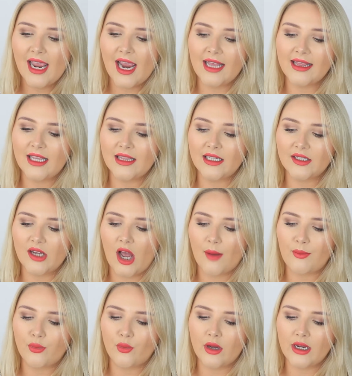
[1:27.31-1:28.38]
and then the
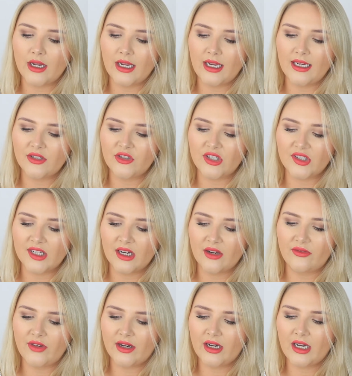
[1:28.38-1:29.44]
top one is just like
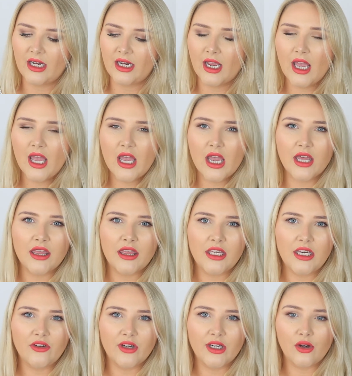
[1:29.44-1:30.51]
a very
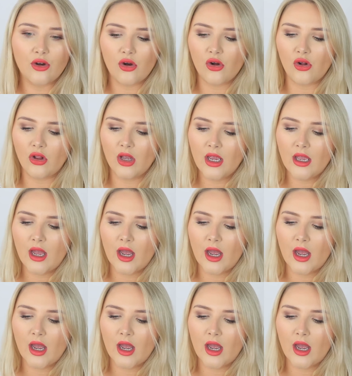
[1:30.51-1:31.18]
ethereal,